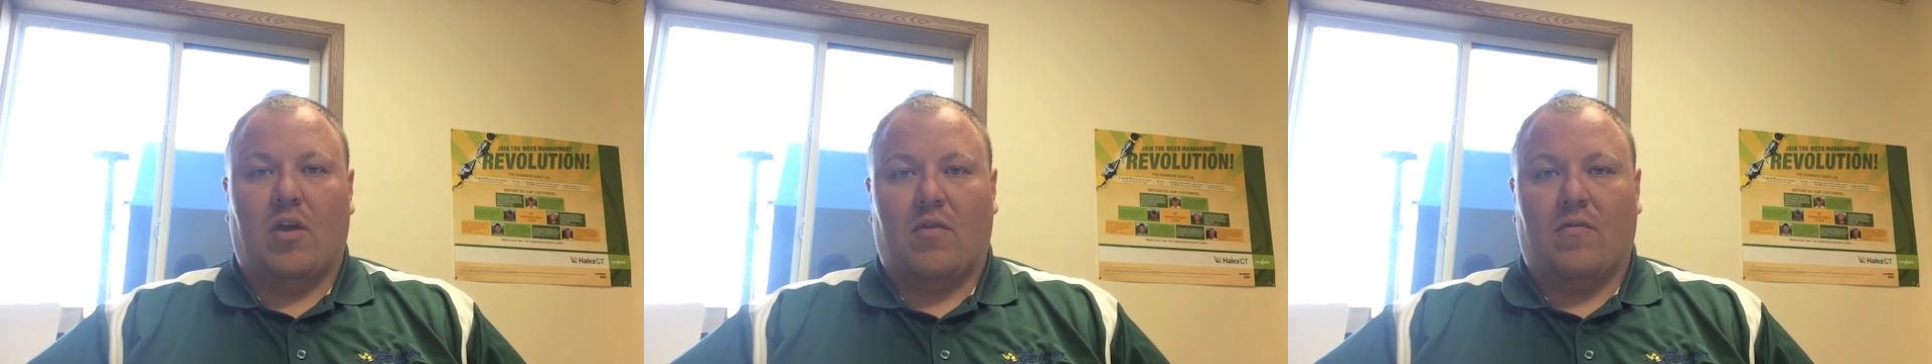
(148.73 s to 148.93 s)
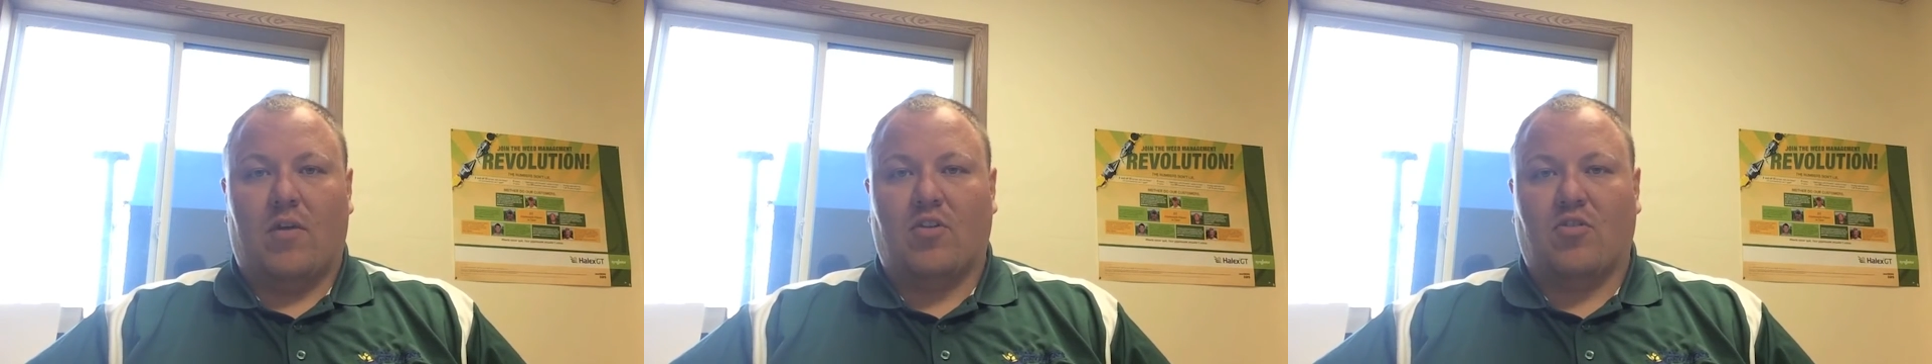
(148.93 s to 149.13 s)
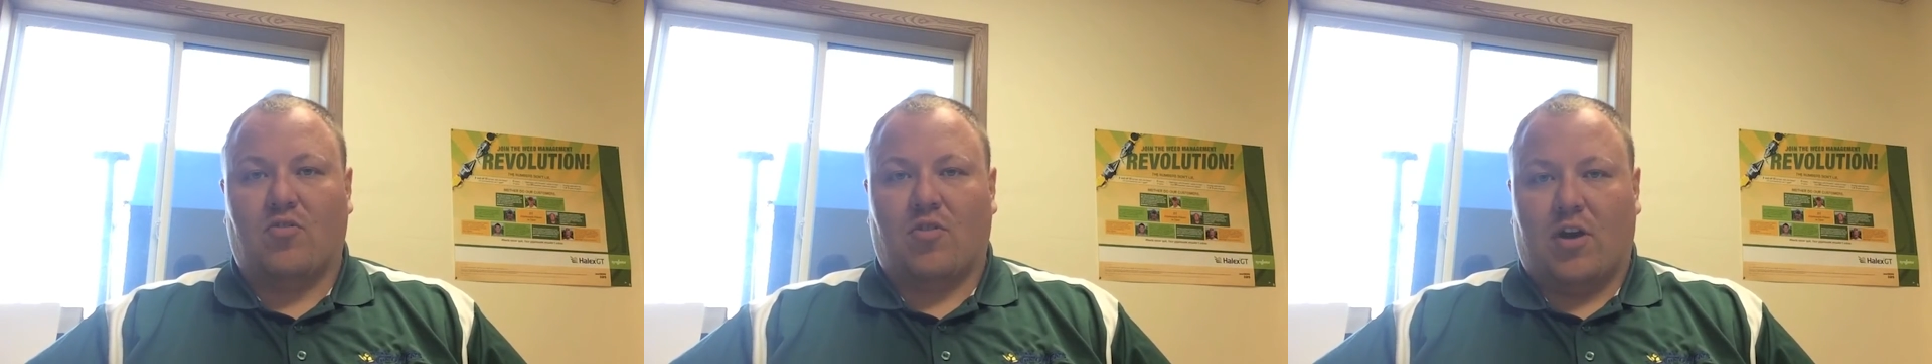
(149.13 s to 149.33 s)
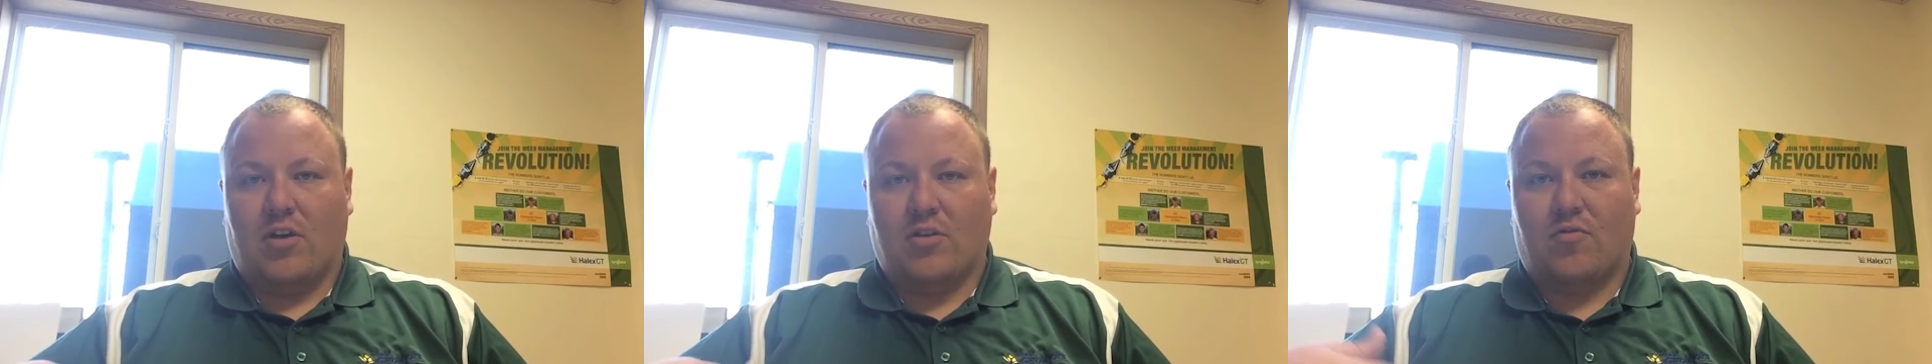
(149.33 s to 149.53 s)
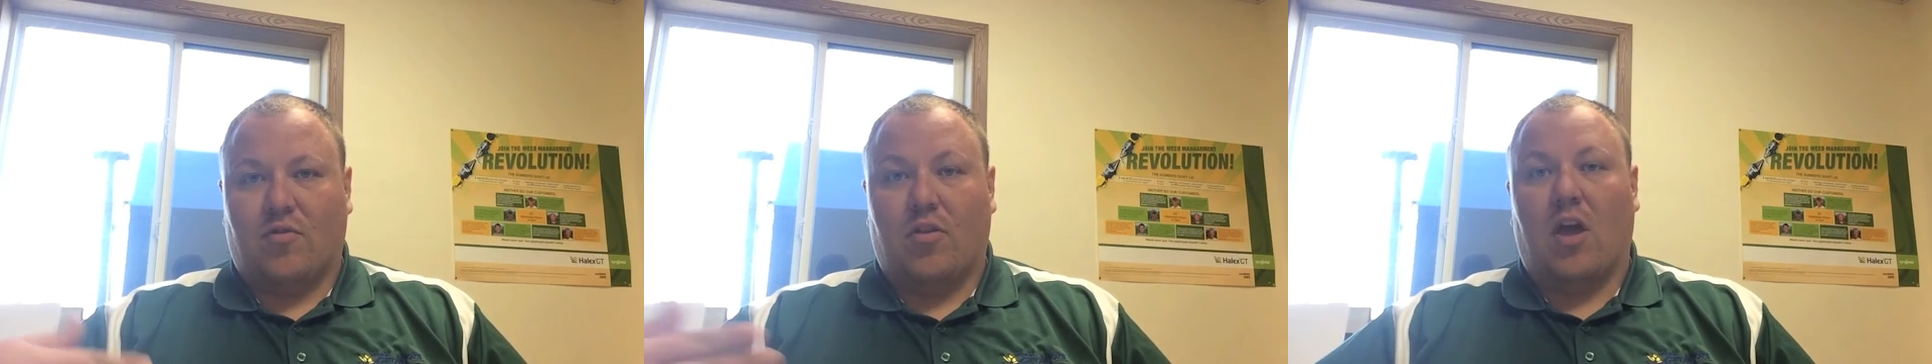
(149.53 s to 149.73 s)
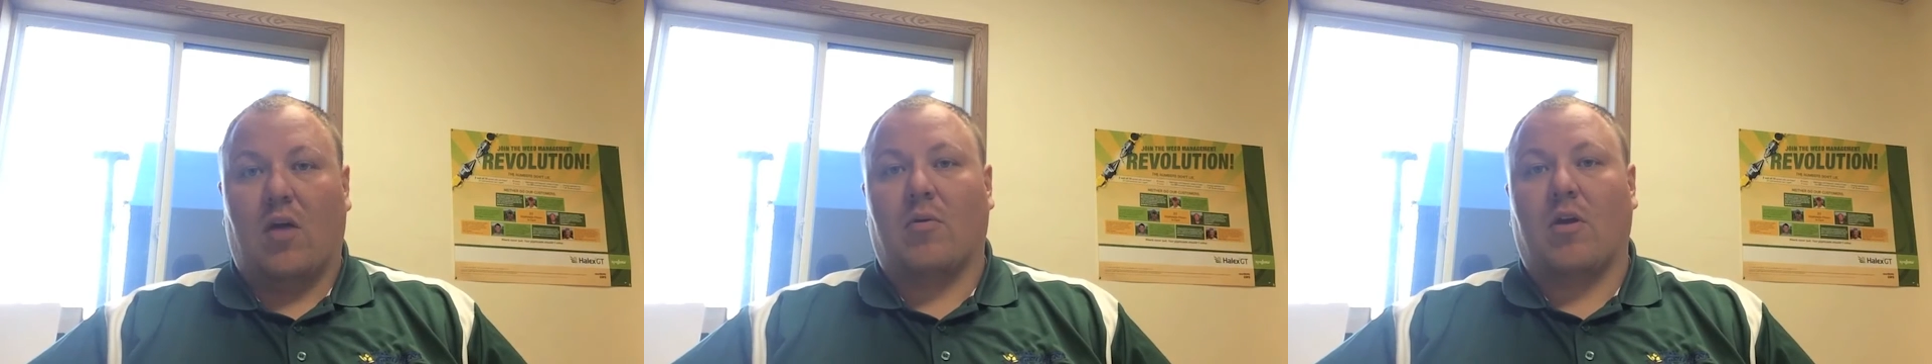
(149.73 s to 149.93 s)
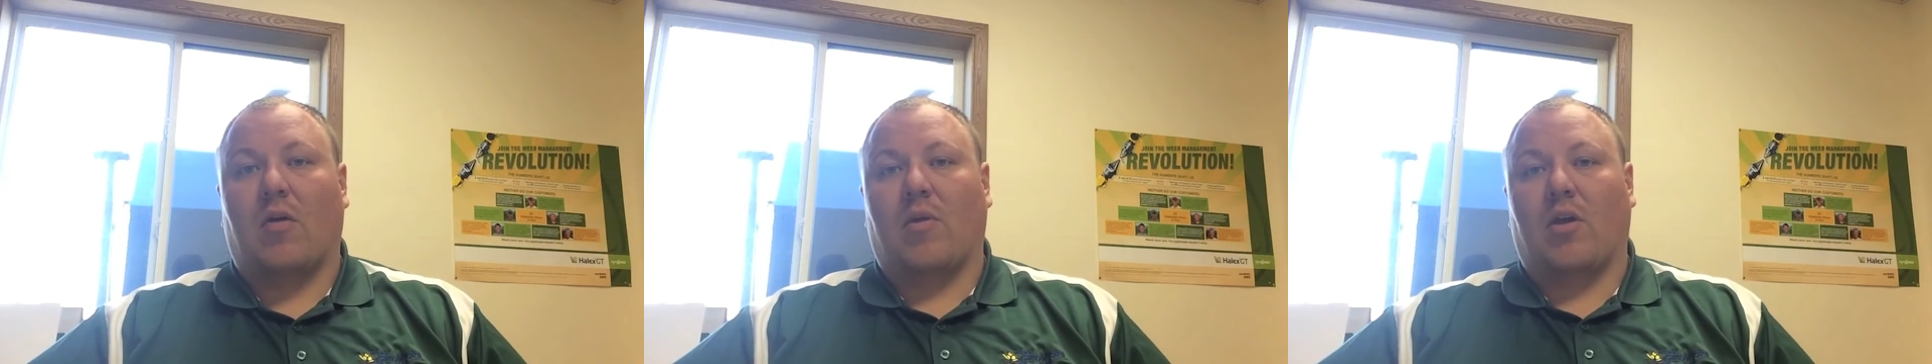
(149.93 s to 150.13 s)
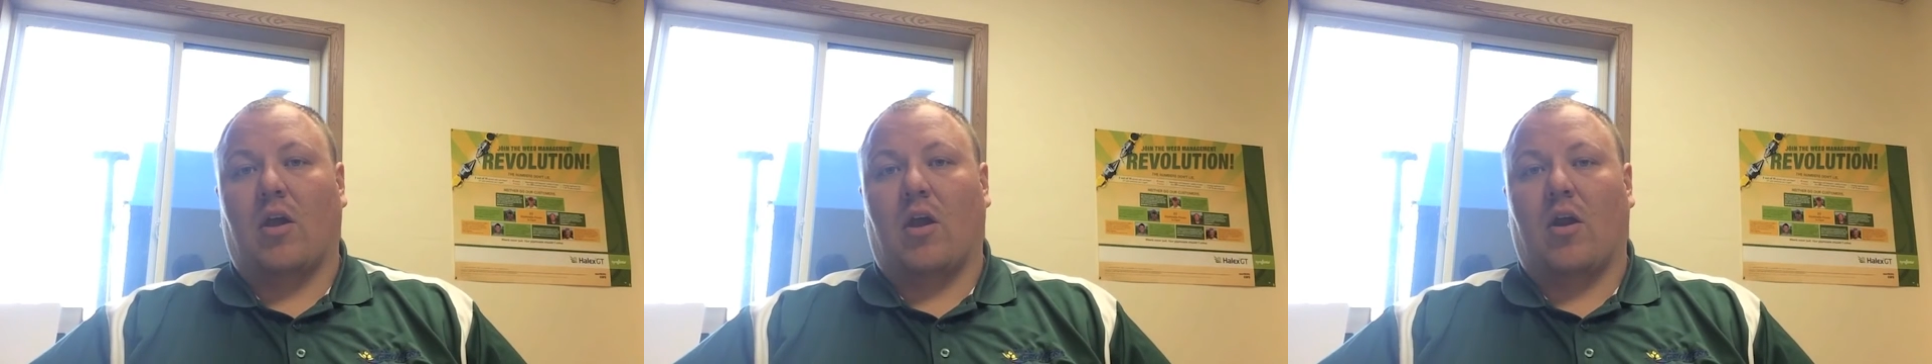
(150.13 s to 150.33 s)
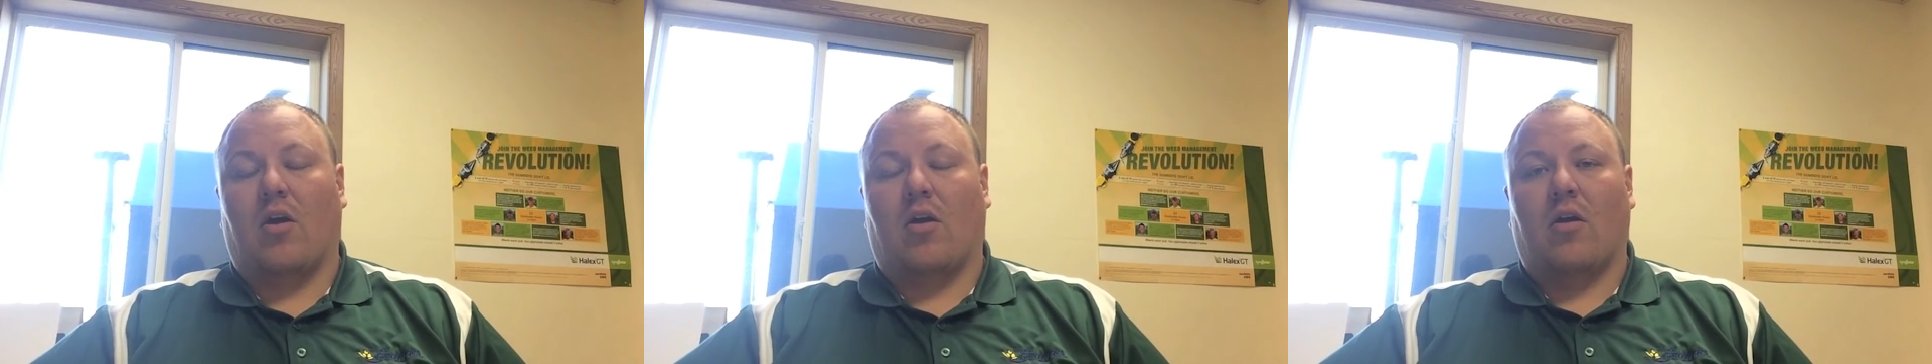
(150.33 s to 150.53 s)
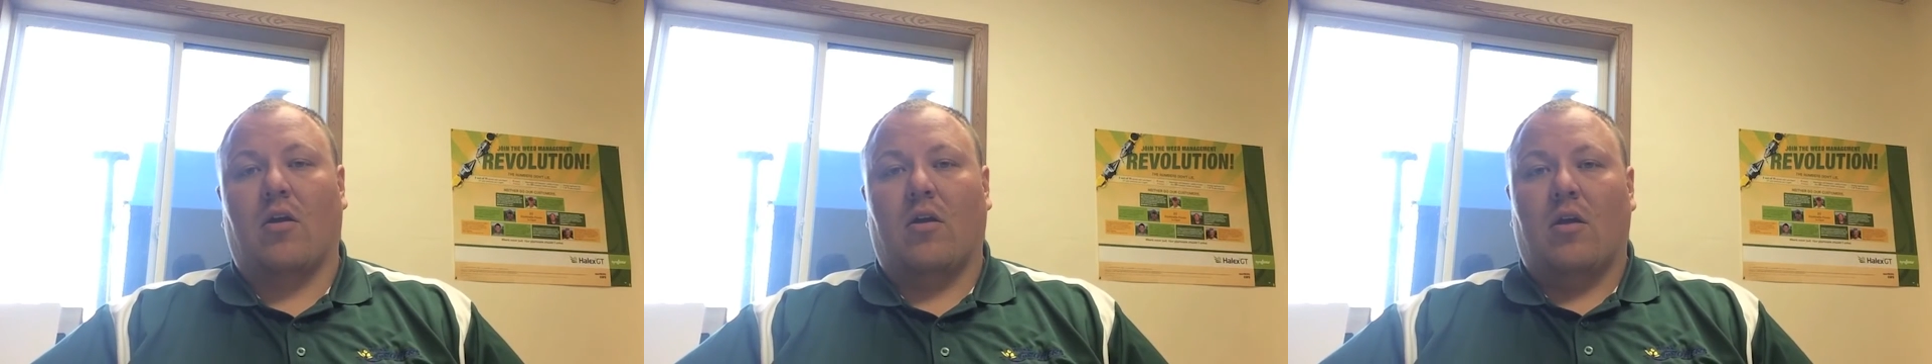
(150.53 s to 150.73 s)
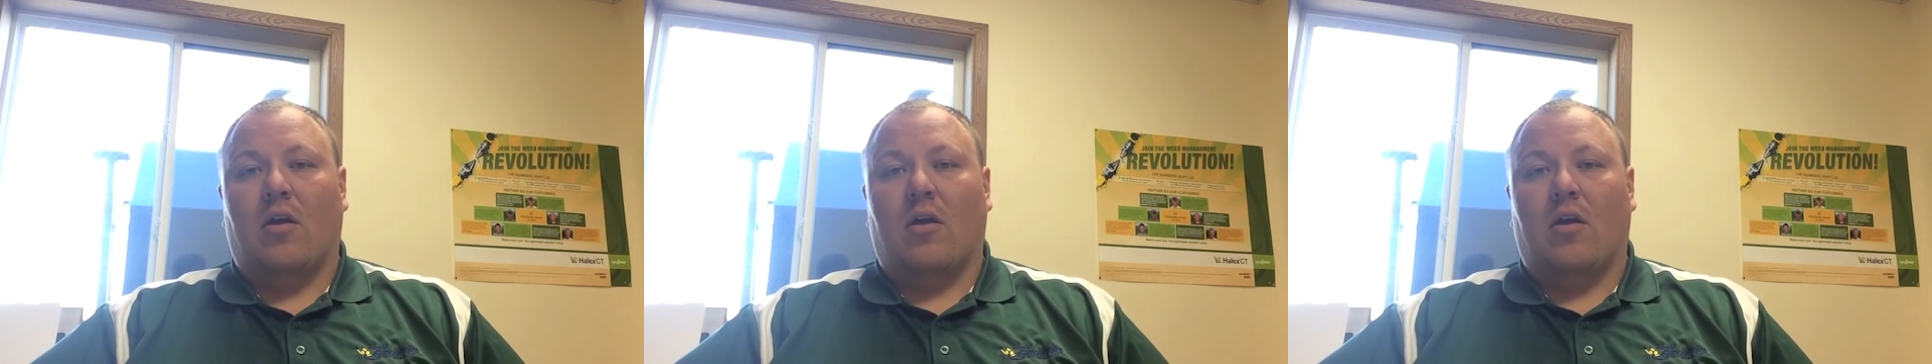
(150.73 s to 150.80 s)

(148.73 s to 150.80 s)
innovation trials for the upcoming year.